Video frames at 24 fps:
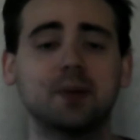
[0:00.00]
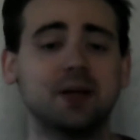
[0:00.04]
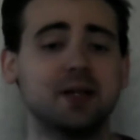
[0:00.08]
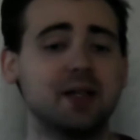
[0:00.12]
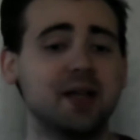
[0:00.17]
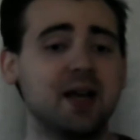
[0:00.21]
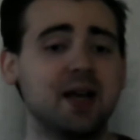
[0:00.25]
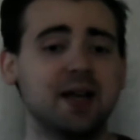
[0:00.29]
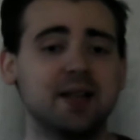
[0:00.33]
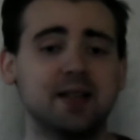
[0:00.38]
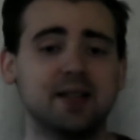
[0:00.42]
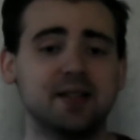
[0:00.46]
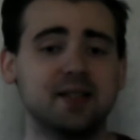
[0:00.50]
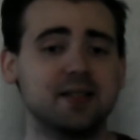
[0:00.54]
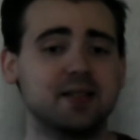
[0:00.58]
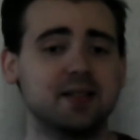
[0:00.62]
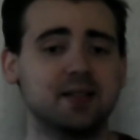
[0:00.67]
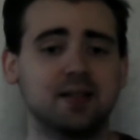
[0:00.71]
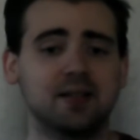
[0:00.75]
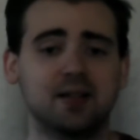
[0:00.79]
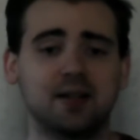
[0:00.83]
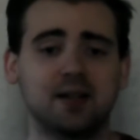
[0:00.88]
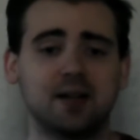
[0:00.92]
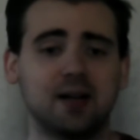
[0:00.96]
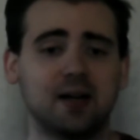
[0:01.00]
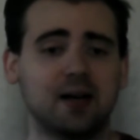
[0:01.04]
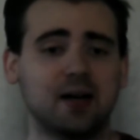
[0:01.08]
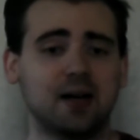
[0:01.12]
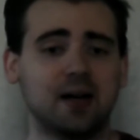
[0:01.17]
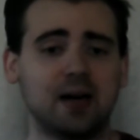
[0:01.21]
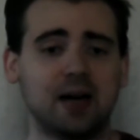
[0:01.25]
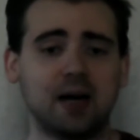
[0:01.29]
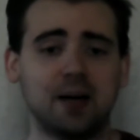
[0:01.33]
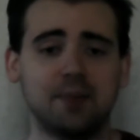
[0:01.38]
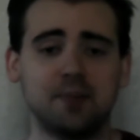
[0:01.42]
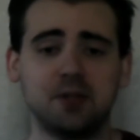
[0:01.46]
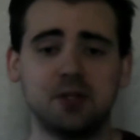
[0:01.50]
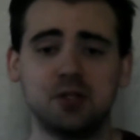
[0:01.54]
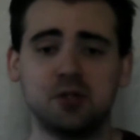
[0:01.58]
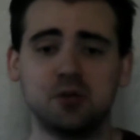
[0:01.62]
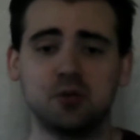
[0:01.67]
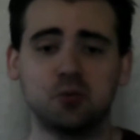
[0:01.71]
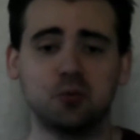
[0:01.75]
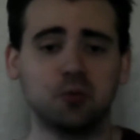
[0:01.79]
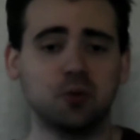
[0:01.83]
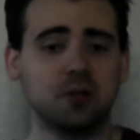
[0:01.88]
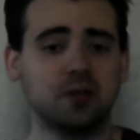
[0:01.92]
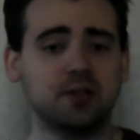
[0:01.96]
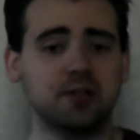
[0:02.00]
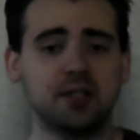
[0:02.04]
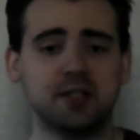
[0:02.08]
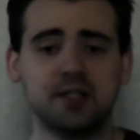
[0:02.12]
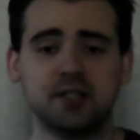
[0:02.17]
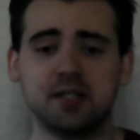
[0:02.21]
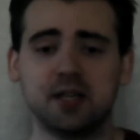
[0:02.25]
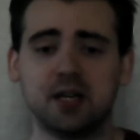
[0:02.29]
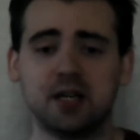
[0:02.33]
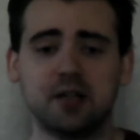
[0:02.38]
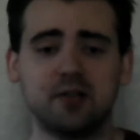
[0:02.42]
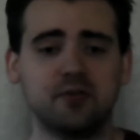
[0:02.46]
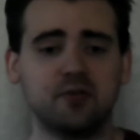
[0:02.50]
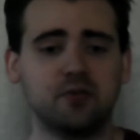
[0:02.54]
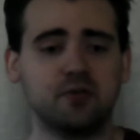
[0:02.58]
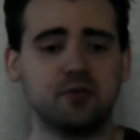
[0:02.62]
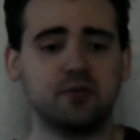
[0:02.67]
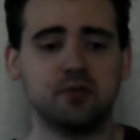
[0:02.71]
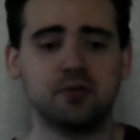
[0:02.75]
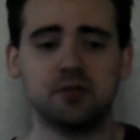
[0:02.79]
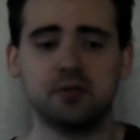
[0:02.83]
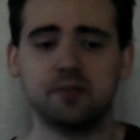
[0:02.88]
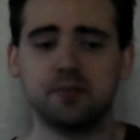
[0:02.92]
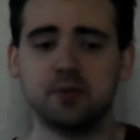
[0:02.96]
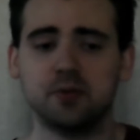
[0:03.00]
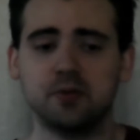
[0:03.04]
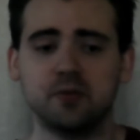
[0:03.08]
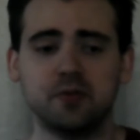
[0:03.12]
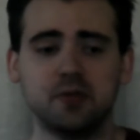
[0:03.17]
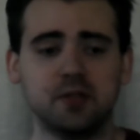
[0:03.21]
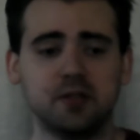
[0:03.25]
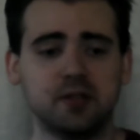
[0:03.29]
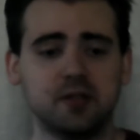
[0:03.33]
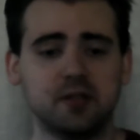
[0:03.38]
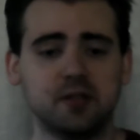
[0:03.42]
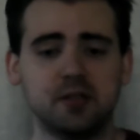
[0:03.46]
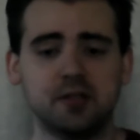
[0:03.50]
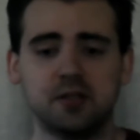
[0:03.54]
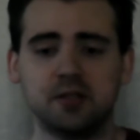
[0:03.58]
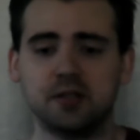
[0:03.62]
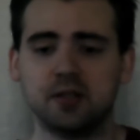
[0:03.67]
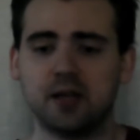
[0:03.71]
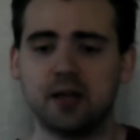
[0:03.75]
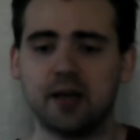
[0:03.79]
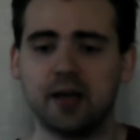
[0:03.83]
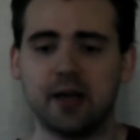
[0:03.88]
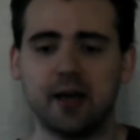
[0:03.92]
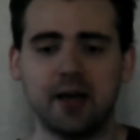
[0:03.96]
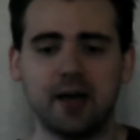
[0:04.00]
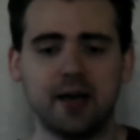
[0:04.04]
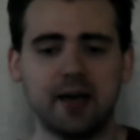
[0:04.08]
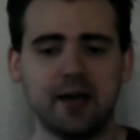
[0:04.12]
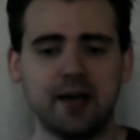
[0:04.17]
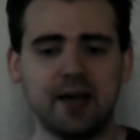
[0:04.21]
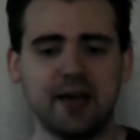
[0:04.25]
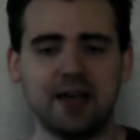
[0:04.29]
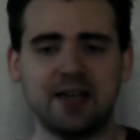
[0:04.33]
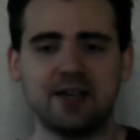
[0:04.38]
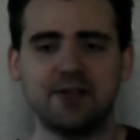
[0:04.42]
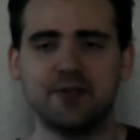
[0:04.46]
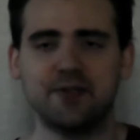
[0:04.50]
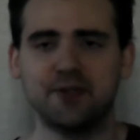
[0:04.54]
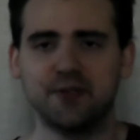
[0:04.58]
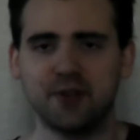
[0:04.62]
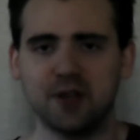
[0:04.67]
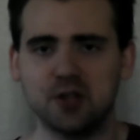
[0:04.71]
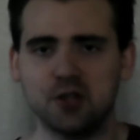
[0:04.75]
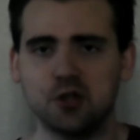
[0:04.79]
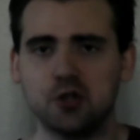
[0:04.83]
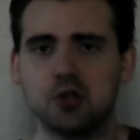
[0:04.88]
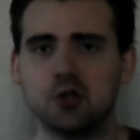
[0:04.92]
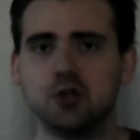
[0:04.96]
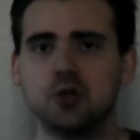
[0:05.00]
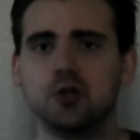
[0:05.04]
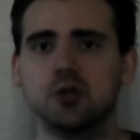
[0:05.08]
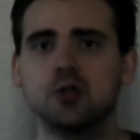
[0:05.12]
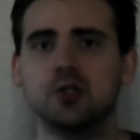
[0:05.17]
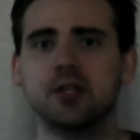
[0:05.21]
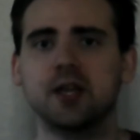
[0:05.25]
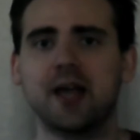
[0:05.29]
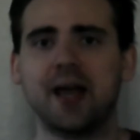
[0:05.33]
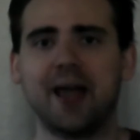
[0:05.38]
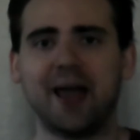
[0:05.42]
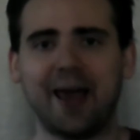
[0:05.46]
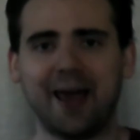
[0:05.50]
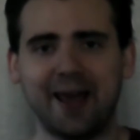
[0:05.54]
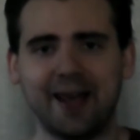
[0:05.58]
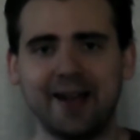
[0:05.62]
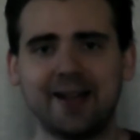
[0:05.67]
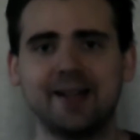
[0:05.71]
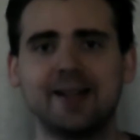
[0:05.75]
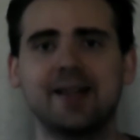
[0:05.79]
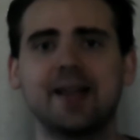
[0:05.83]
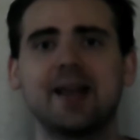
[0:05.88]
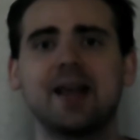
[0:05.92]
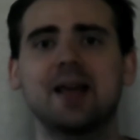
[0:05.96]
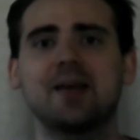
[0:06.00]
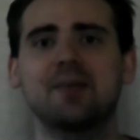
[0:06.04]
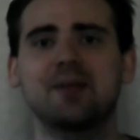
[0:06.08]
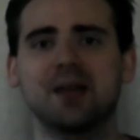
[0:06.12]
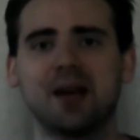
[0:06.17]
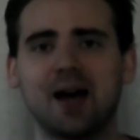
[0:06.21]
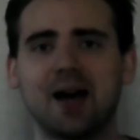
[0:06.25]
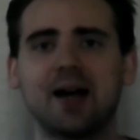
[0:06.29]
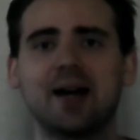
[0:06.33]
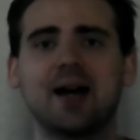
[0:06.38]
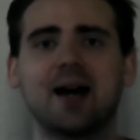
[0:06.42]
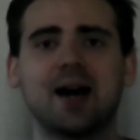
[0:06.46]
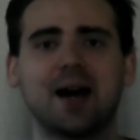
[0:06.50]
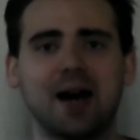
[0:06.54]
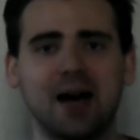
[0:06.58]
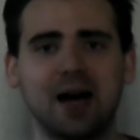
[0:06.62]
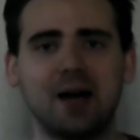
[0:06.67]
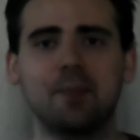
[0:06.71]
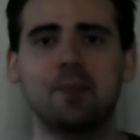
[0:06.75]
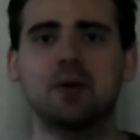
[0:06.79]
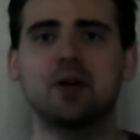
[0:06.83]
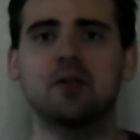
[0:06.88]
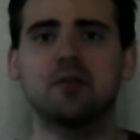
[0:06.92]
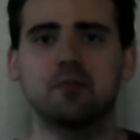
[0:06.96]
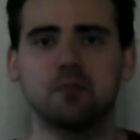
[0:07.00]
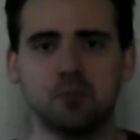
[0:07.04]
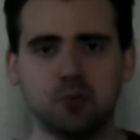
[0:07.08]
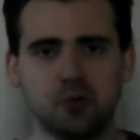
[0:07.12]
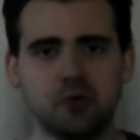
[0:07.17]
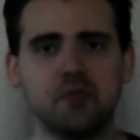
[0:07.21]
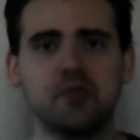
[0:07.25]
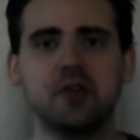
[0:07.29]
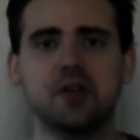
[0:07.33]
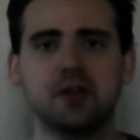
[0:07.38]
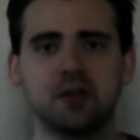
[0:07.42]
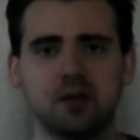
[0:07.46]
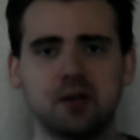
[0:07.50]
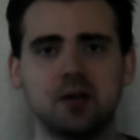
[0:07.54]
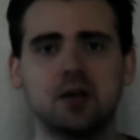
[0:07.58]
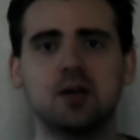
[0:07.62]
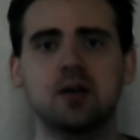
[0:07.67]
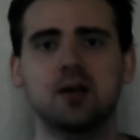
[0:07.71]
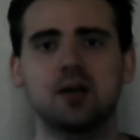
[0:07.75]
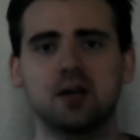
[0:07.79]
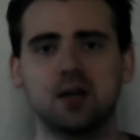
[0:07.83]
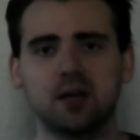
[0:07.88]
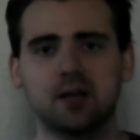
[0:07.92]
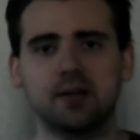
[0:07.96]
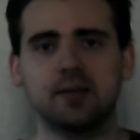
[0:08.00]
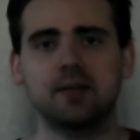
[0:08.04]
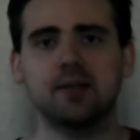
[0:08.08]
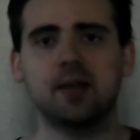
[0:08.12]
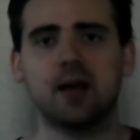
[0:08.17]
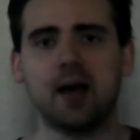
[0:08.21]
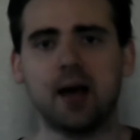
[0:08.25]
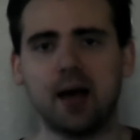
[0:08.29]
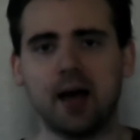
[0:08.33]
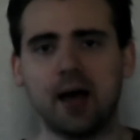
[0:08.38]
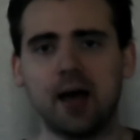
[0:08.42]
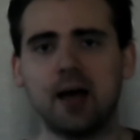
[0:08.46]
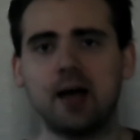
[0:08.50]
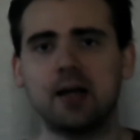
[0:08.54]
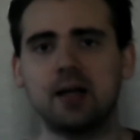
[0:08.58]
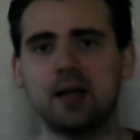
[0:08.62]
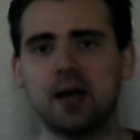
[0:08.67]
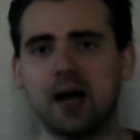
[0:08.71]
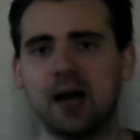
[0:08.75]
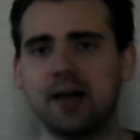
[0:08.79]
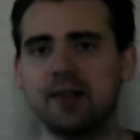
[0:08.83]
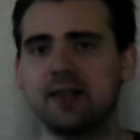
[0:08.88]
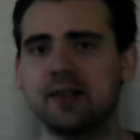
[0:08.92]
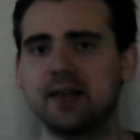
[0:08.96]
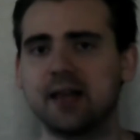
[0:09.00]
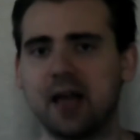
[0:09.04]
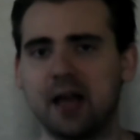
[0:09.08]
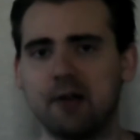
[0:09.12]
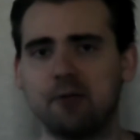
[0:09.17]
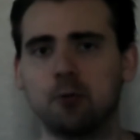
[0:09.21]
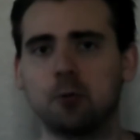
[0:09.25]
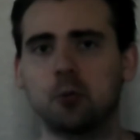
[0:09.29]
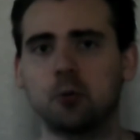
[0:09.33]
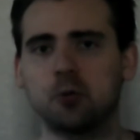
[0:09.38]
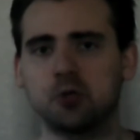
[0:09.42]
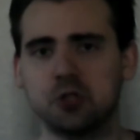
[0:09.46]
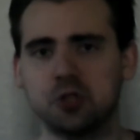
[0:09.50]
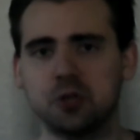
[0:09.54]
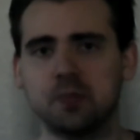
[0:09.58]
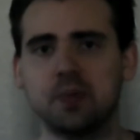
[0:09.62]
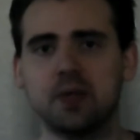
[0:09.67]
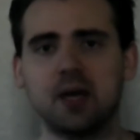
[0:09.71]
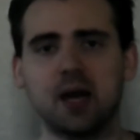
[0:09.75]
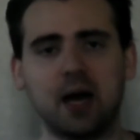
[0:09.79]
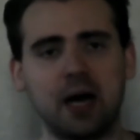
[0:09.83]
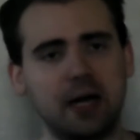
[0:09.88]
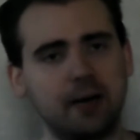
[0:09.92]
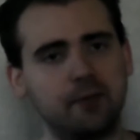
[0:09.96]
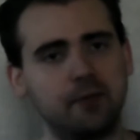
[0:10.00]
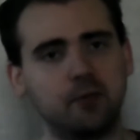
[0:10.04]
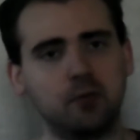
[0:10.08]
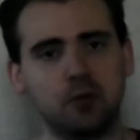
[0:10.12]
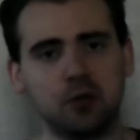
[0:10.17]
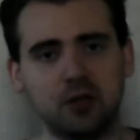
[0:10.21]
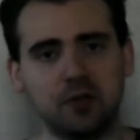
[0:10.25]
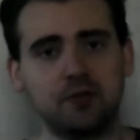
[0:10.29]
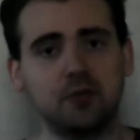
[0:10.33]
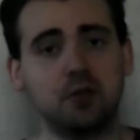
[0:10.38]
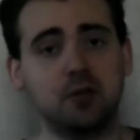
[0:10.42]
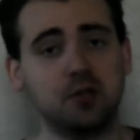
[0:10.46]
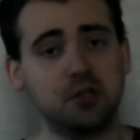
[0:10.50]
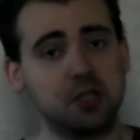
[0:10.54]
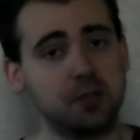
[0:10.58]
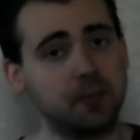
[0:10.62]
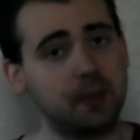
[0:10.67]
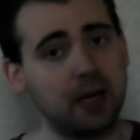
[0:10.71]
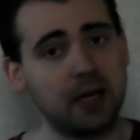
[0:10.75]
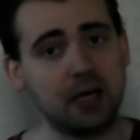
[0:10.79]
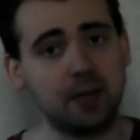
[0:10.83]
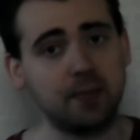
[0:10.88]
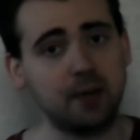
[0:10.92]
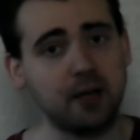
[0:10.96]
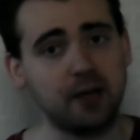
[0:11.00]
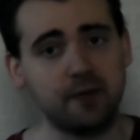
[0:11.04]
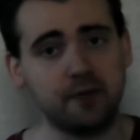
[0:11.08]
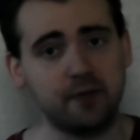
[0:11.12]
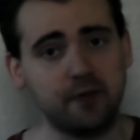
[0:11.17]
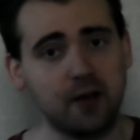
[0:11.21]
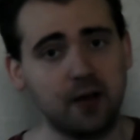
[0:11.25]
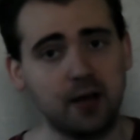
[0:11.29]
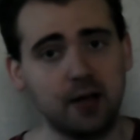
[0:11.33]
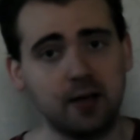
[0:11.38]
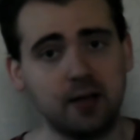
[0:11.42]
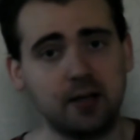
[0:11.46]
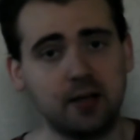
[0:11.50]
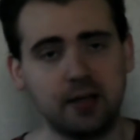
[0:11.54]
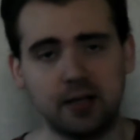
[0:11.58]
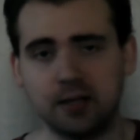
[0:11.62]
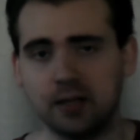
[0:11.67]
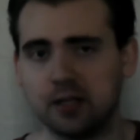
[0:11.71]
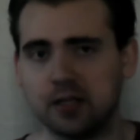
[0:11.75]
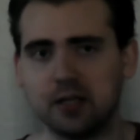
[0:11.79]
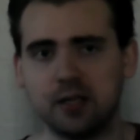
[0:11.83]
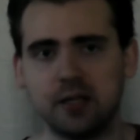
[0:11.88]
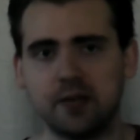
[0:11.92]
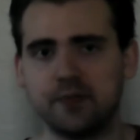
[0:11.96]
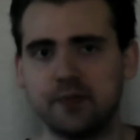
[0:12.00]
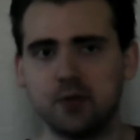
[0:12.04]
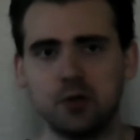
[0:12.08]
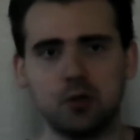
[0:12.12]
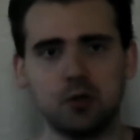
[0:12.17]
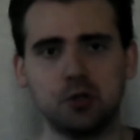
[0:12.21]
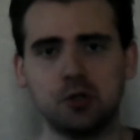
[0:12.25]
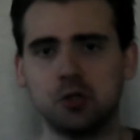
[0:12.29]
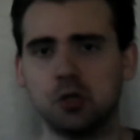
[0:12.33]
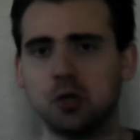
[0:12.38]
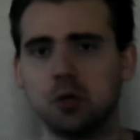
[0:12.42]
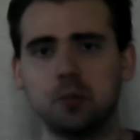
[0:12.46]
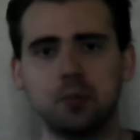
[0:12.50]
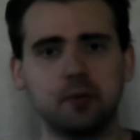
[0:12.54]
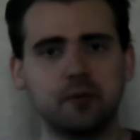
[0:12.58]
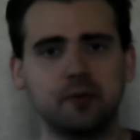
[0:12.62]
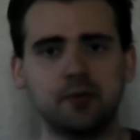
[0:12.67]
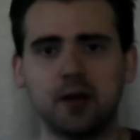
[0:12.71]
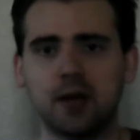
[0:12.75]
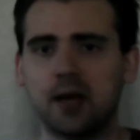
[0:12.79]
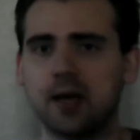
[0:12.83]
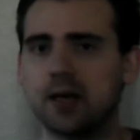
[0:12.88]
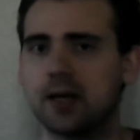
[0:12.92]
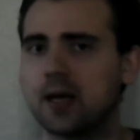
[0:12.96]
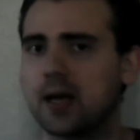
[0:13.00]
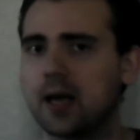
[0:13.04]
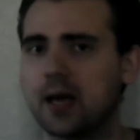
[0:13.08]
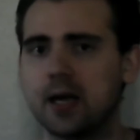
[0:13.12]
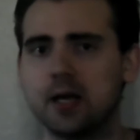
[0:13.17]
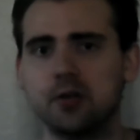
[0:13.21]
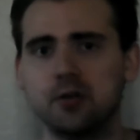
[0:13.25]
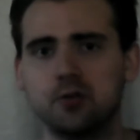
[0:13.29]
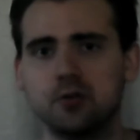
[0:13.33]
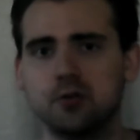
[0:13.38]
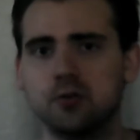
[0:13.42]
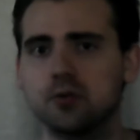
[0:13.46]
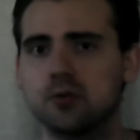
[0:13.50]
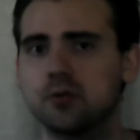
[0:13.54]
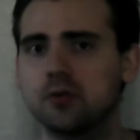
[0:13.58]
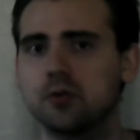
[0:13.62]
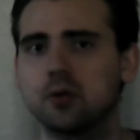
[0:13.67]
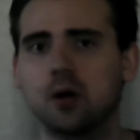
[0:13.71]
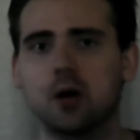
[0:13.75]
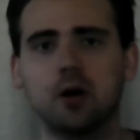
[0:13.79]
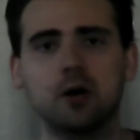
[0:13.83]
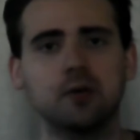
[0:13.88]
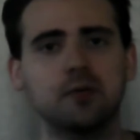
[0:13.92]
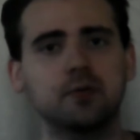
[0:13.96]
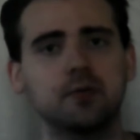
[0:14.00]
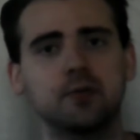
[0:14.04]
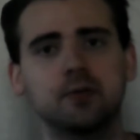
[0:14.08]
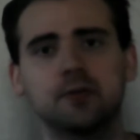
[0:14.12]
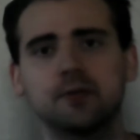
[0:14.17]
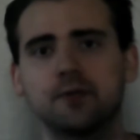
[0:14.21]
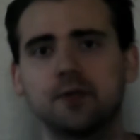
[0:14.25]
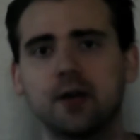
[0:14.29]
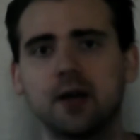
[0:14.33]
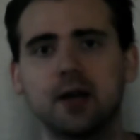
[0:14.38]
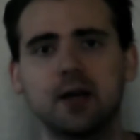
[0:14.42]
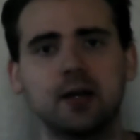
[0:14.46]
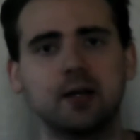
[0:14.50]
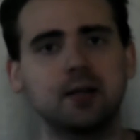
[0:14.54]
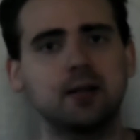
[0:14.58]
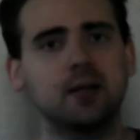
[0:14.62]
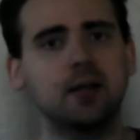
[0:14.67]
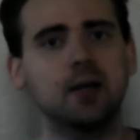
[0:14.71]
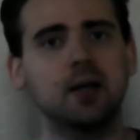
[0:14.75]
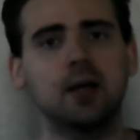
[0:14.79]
yeah, I'm just really excited for this movie. This is a Avengers Endgame kind of hype of movie that I think everyone should be hyped for if you're a Spider-Man fan. And if you're a Tobey fan, Andrew Garfield fan,